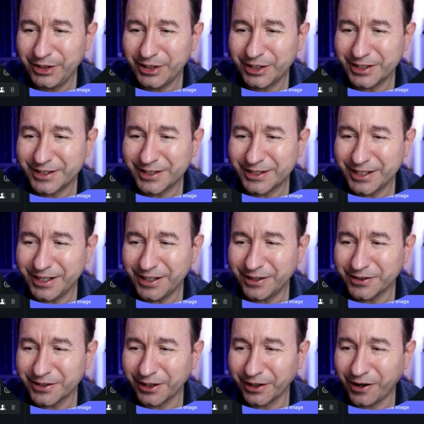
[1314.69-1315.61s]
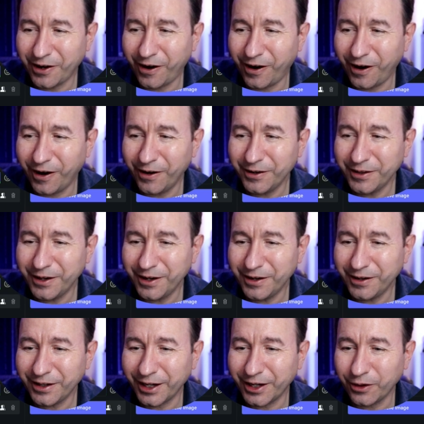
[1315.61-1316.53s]
you can see there's a car
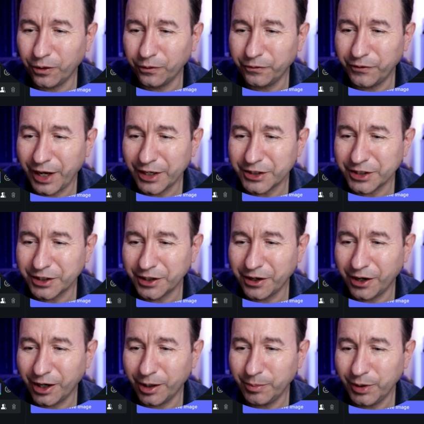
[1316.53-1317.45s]
there, like an old-fashioned car.